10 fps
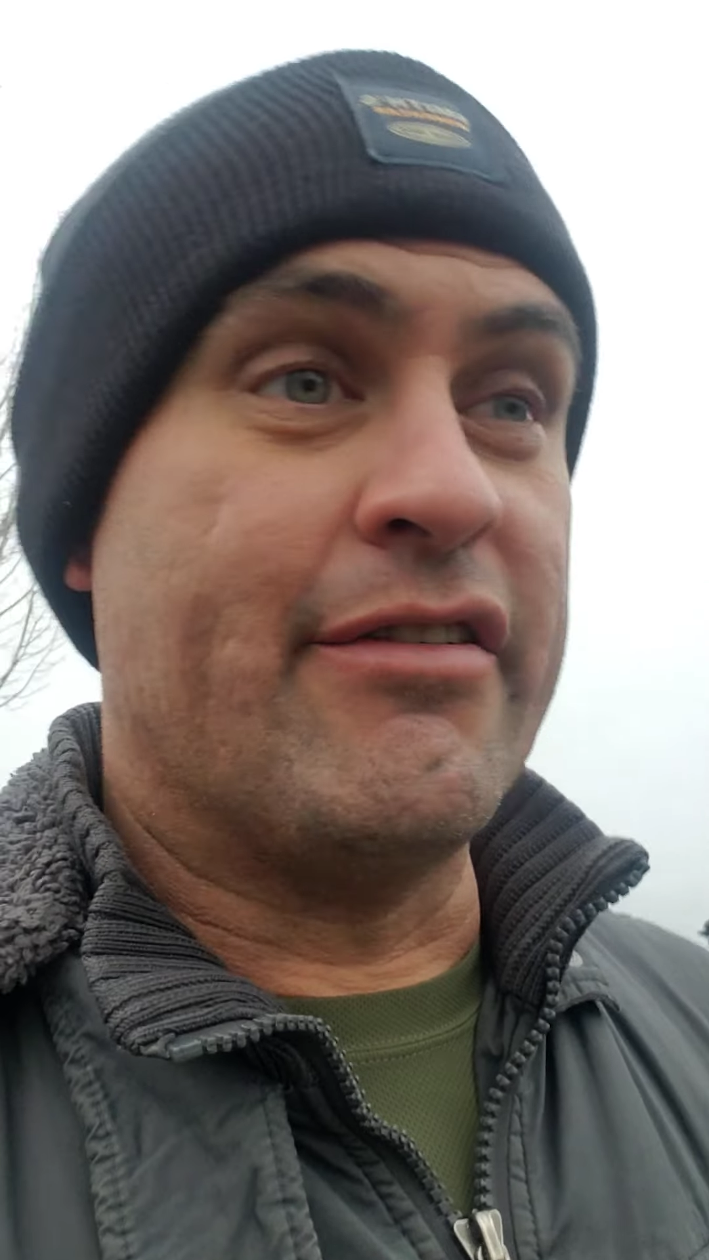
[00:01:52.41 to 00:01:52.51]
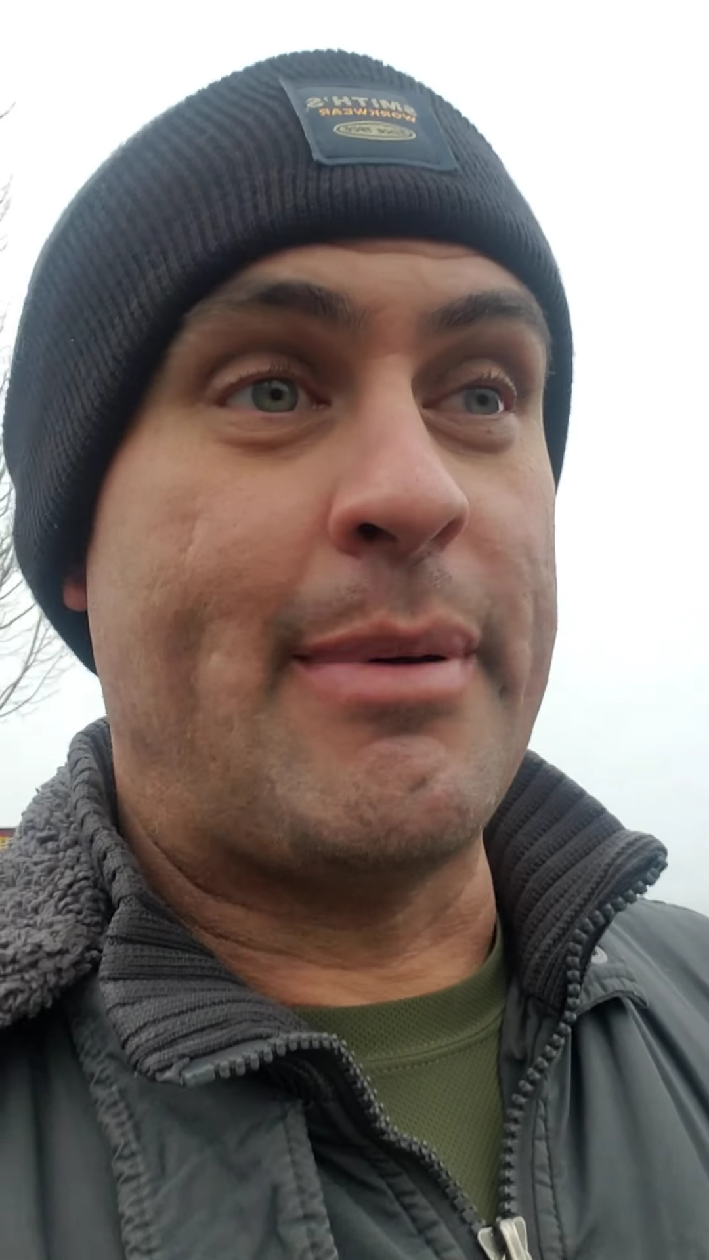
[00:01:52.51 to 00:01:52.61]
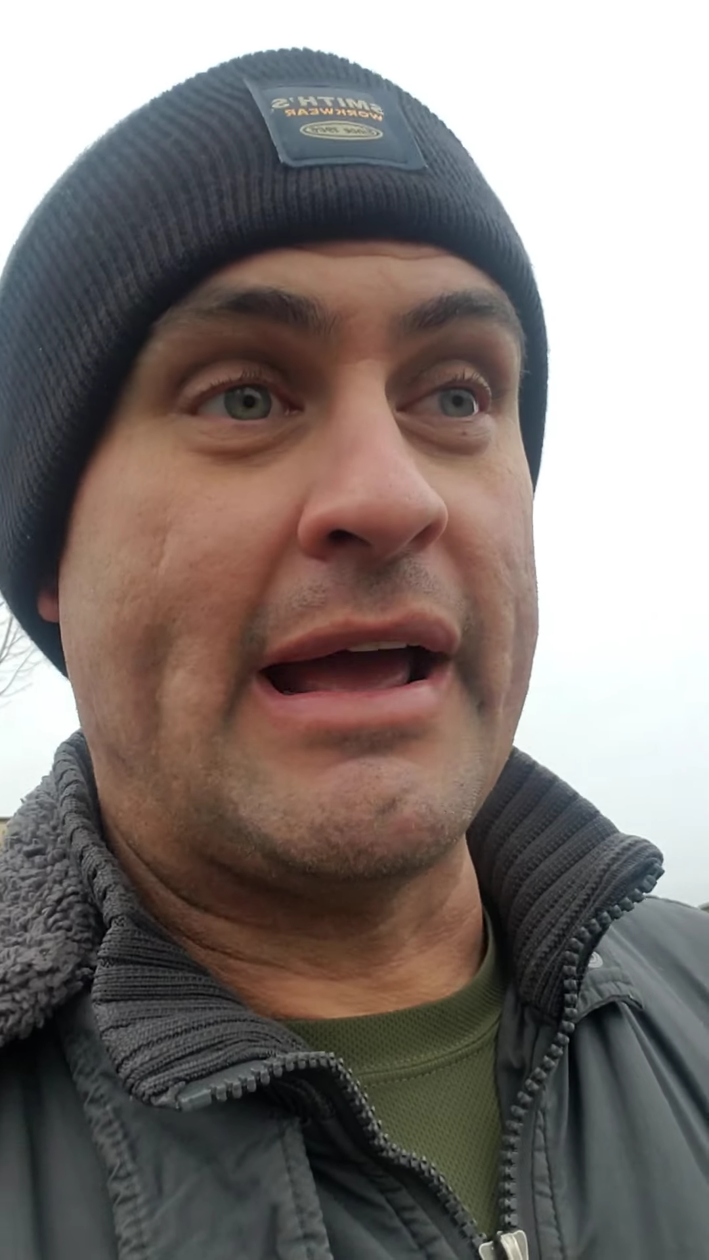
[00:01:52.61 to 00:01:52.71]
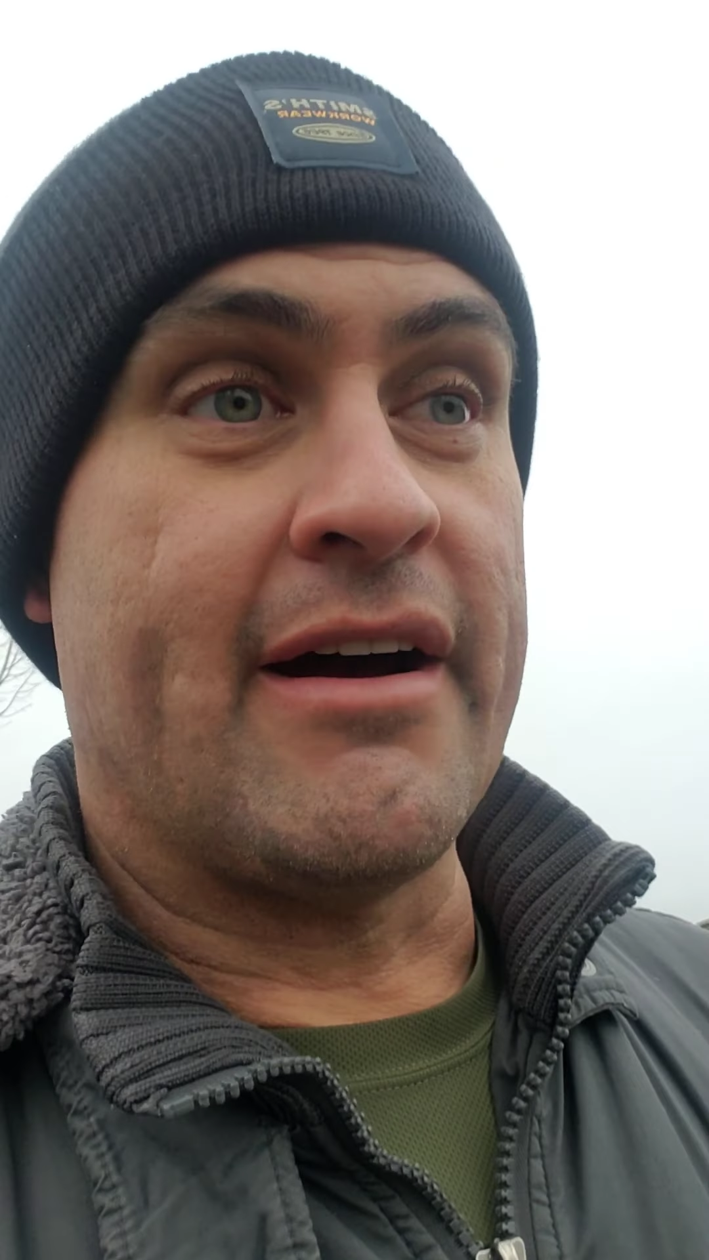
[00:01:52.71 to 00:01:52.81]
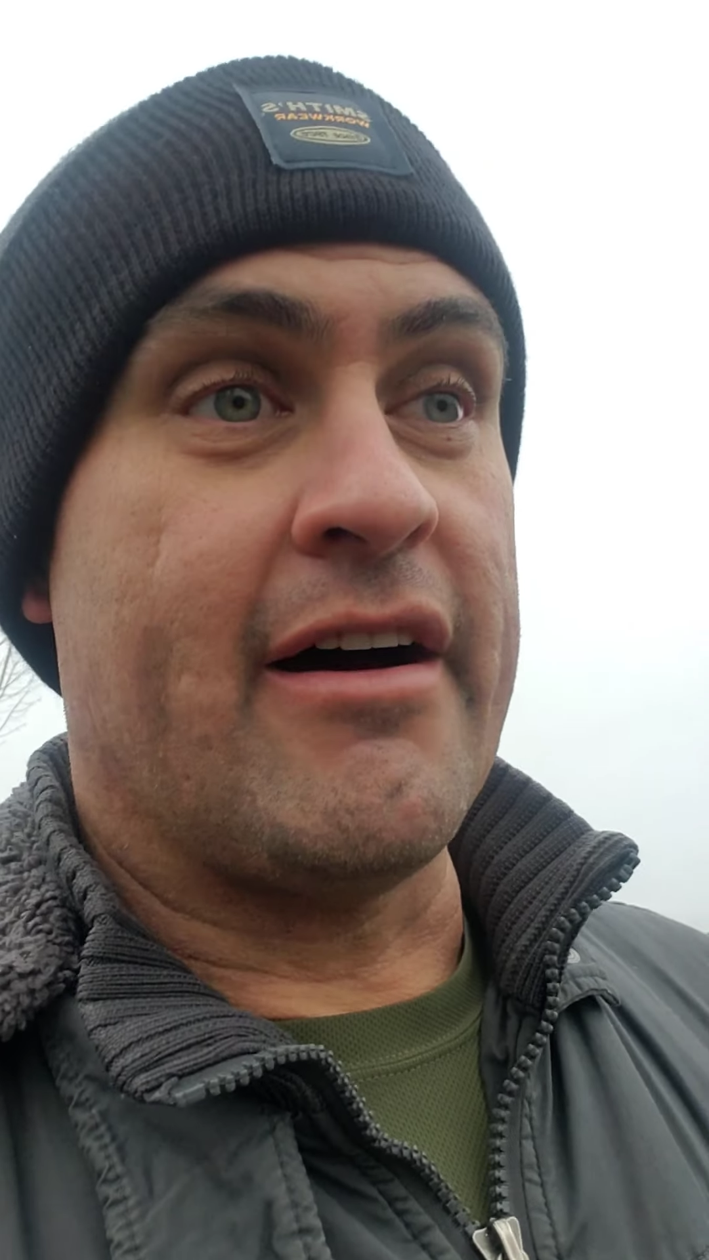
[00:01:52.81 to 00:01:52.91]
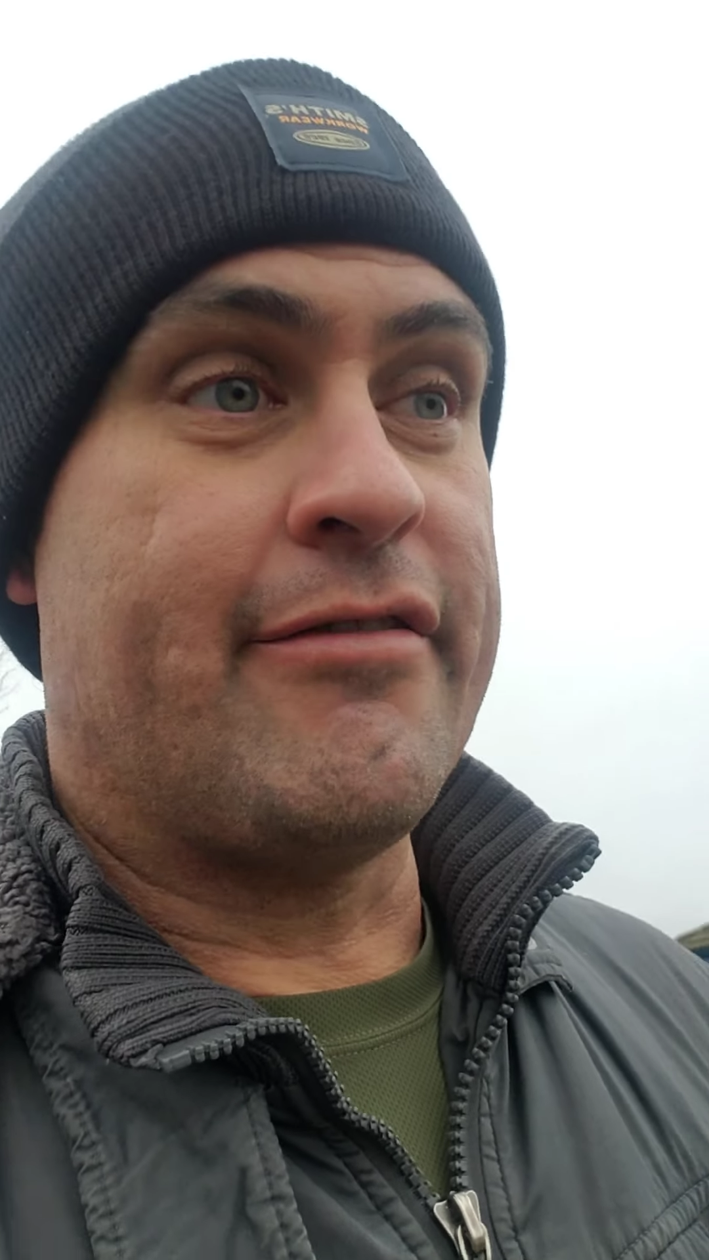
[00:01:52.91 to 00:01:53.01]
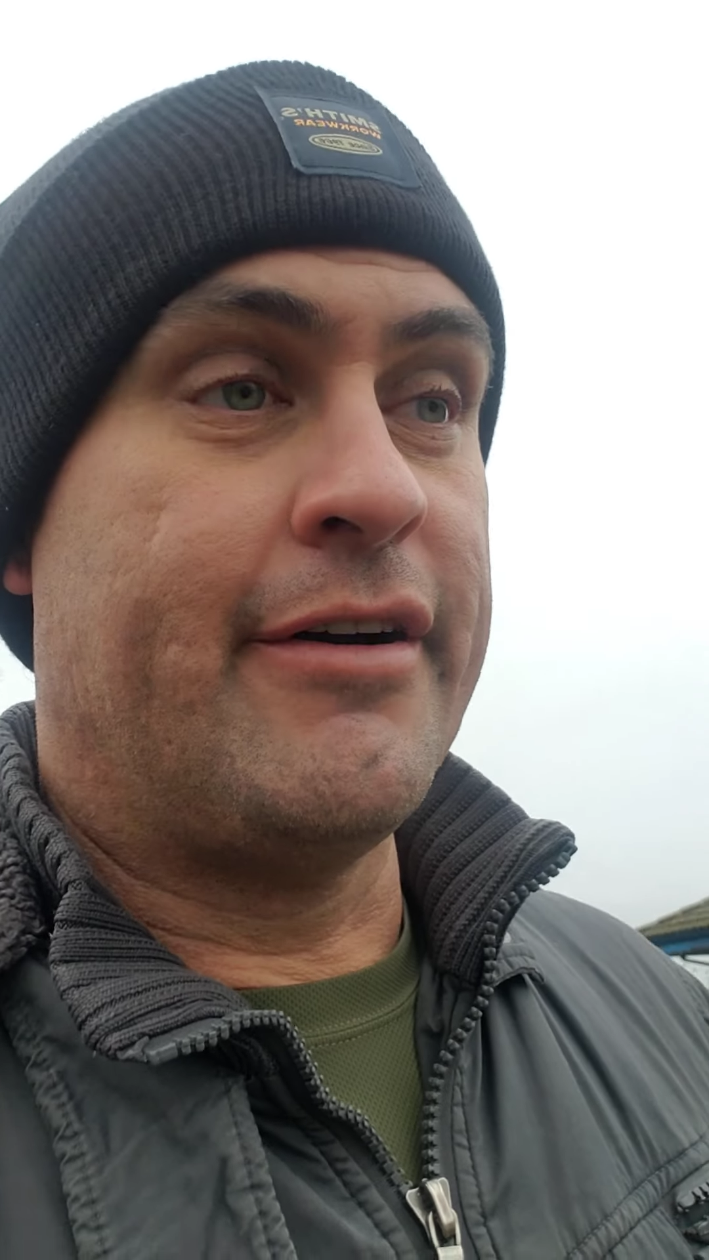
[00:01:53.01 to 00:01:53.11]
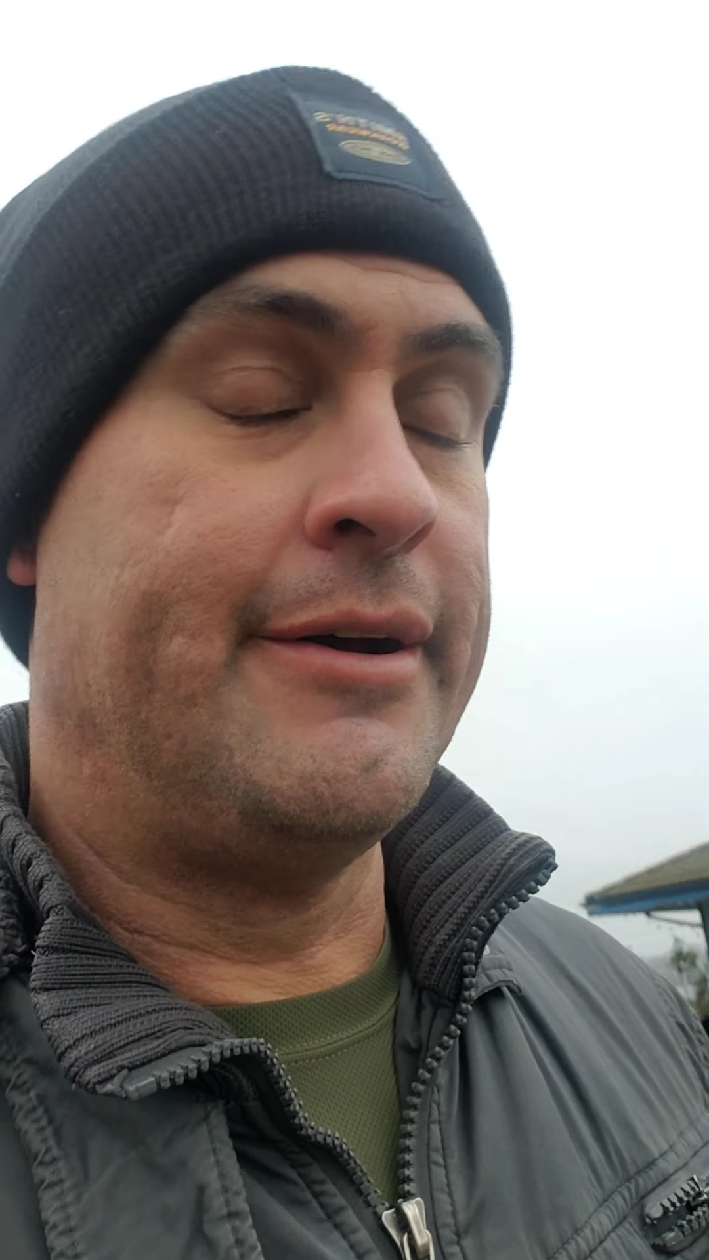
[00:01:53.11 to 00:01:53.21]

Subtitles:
it paid off.